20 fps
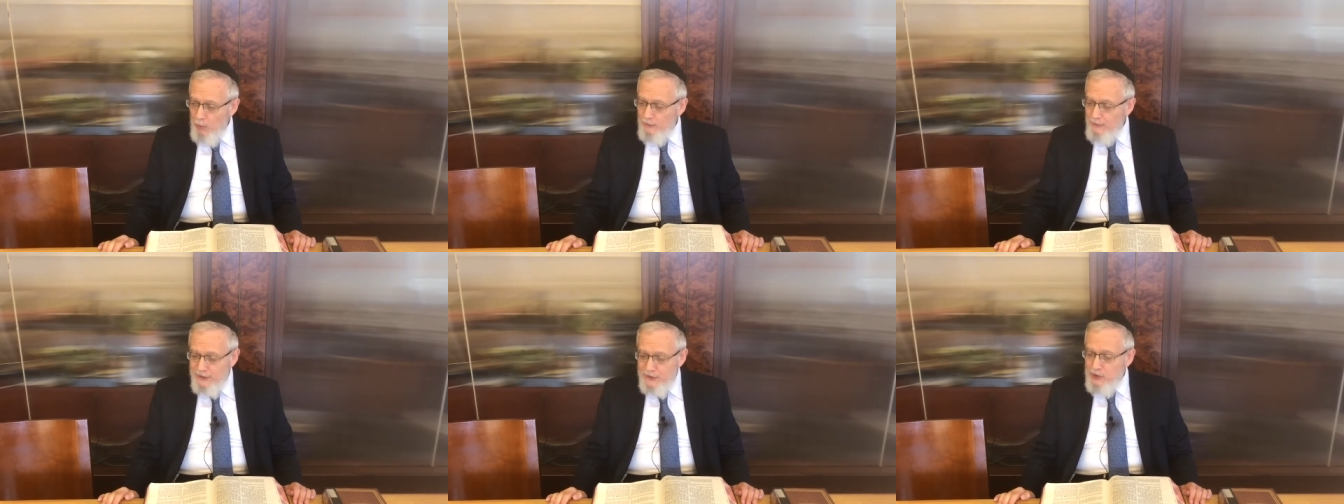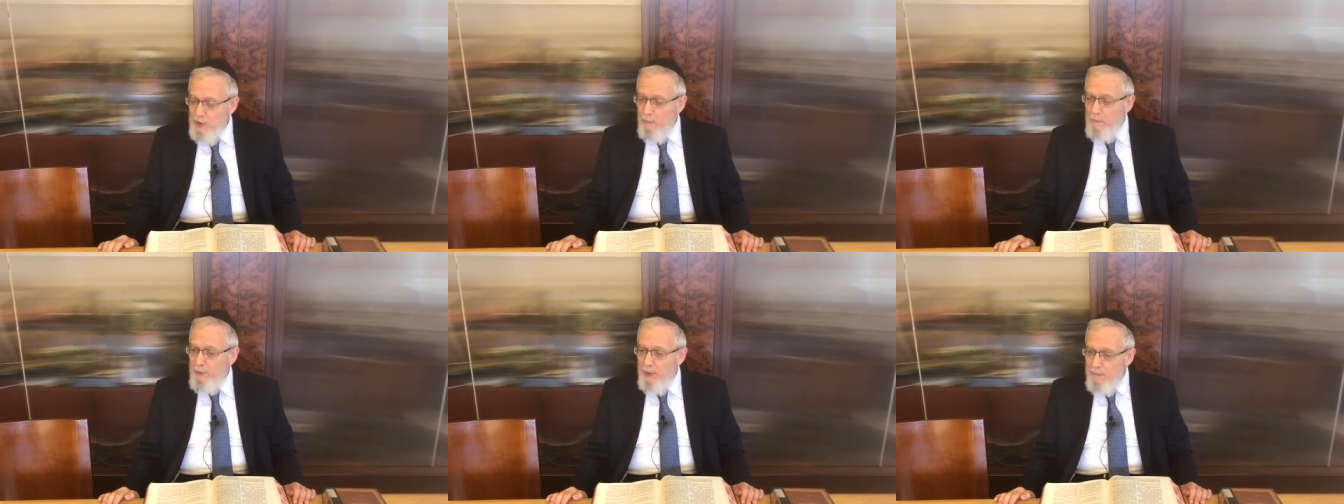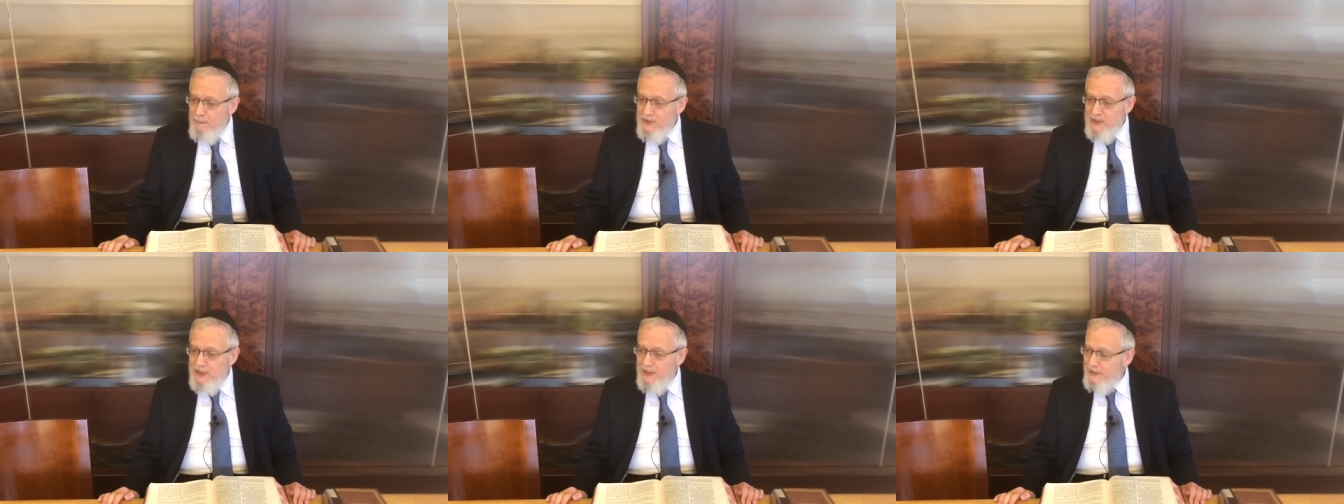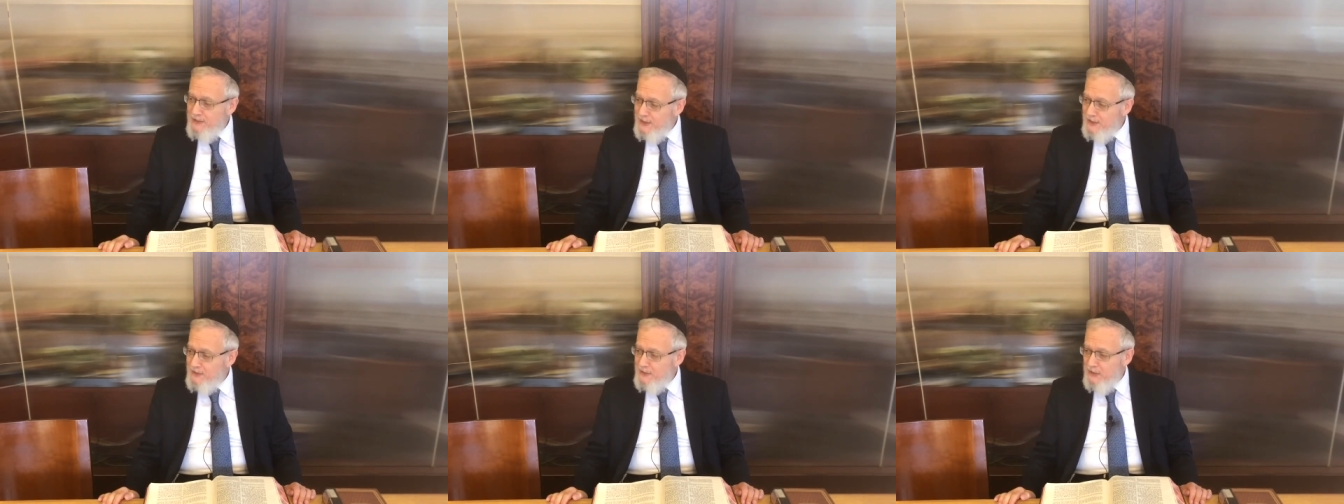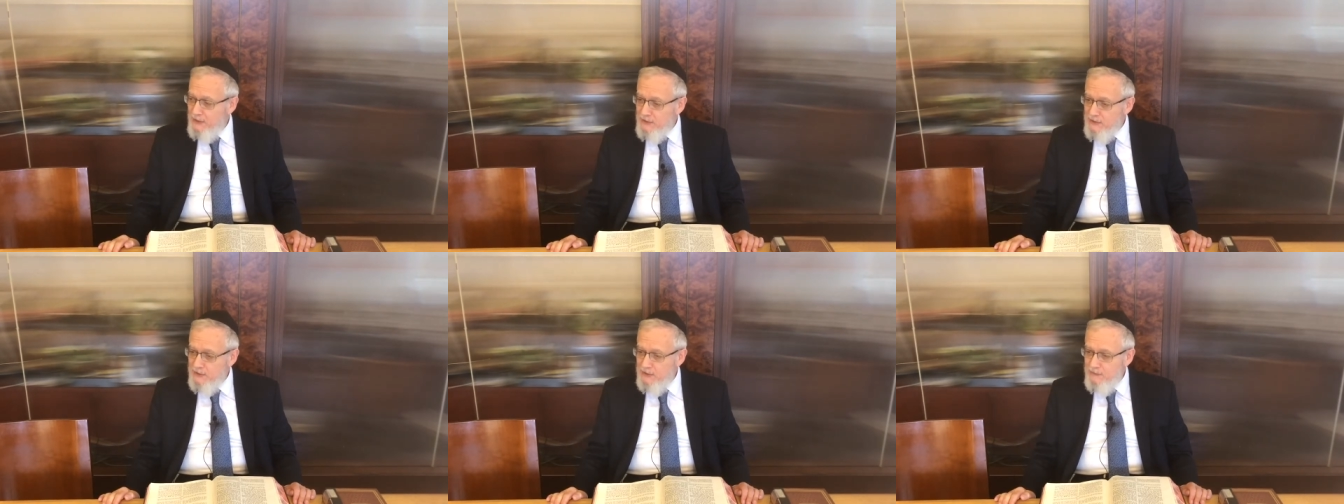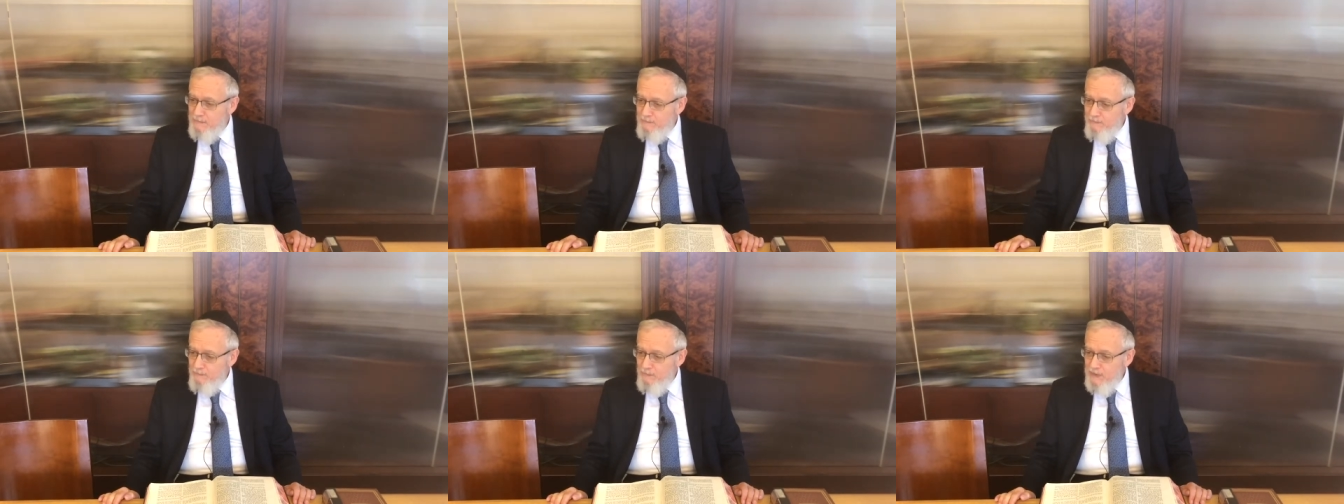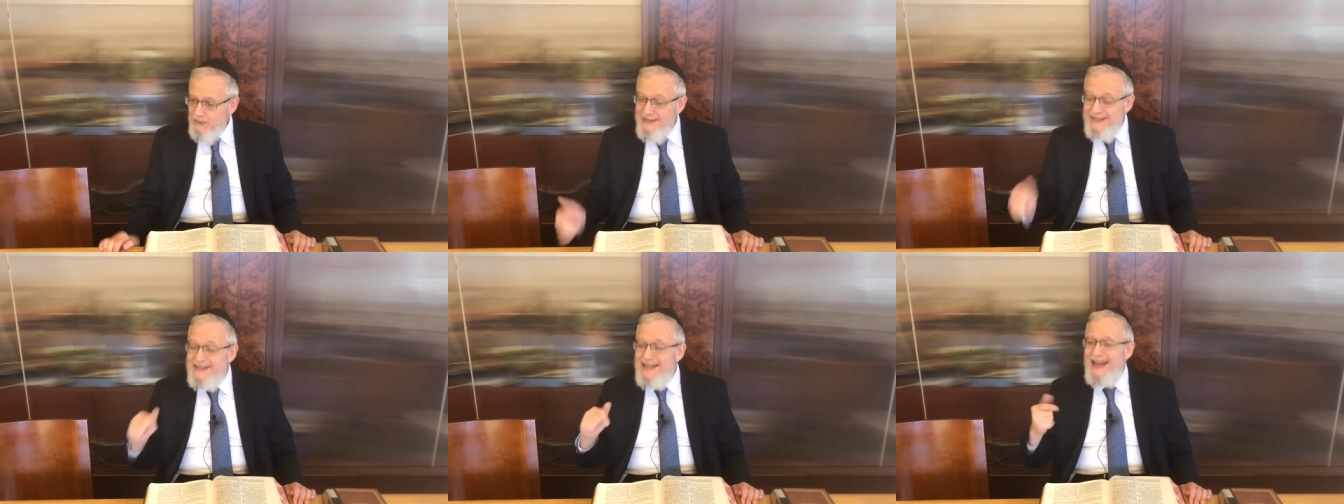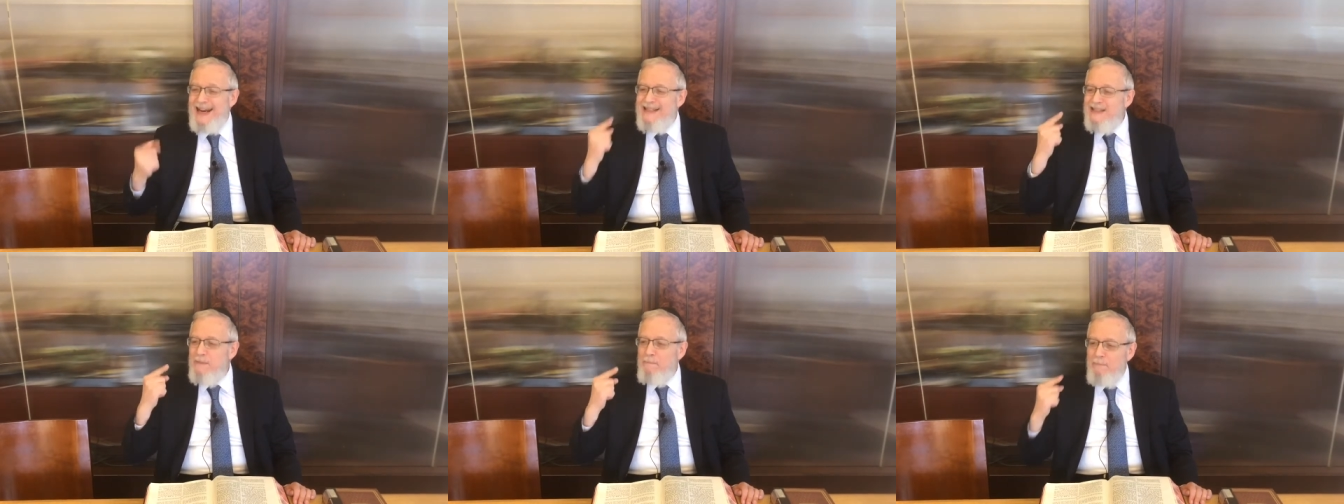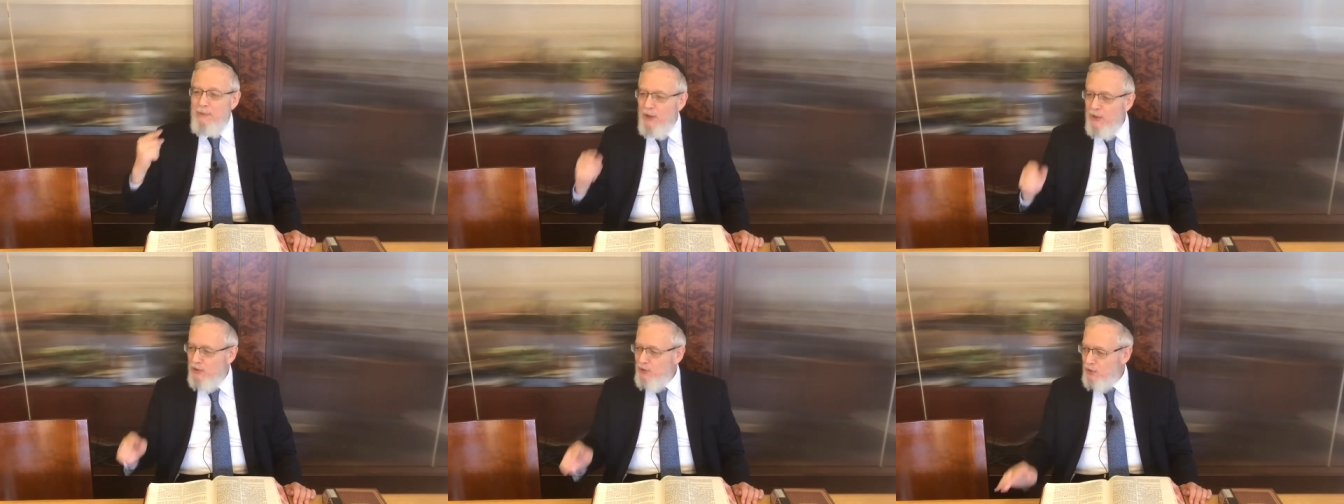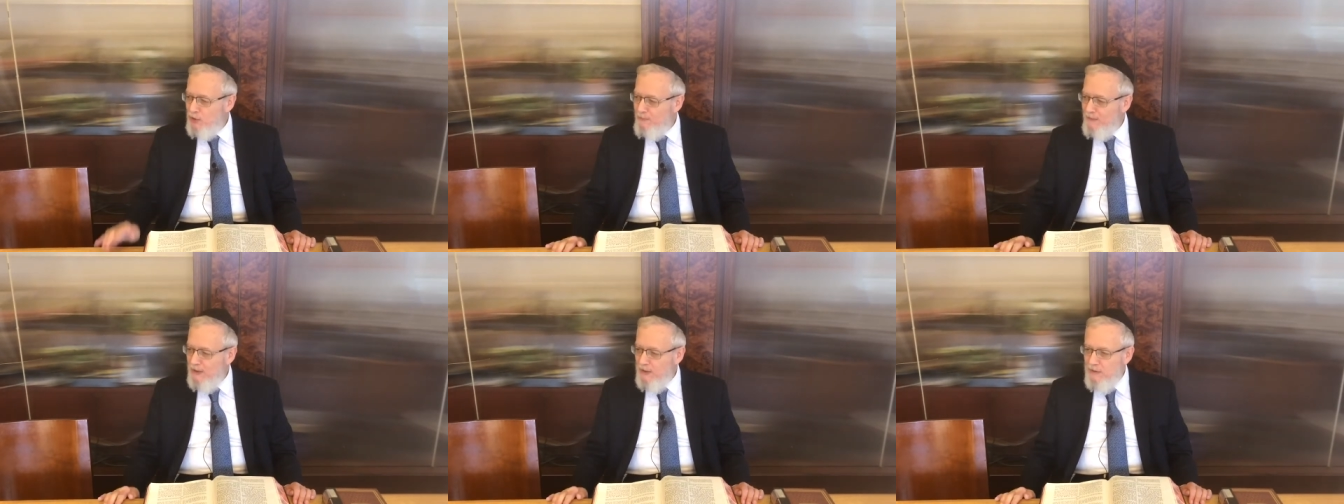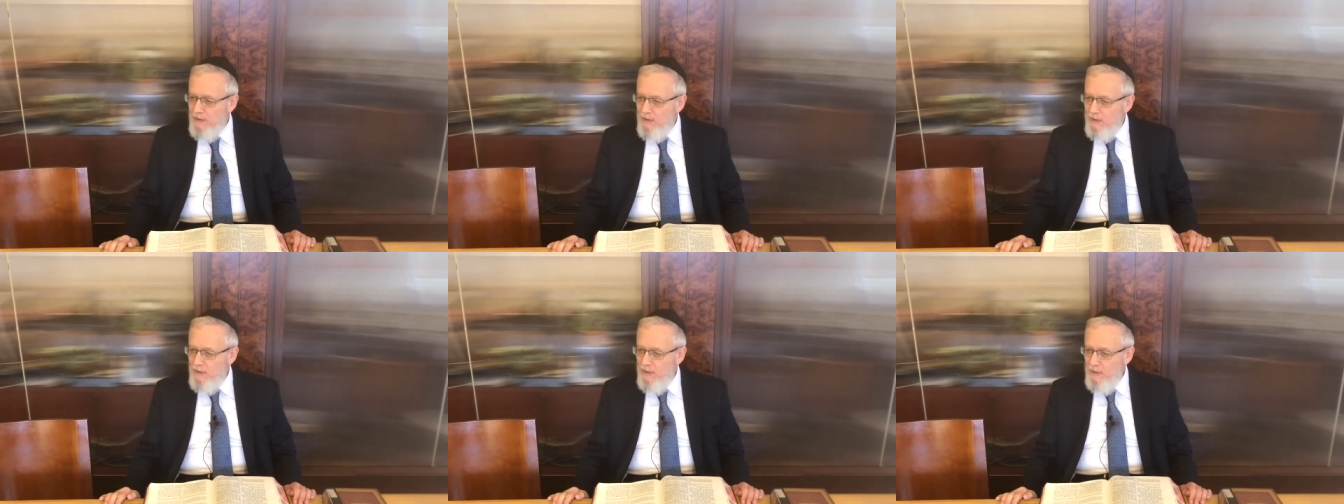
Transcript: there's no purpose in existence. So it's not as a punishment.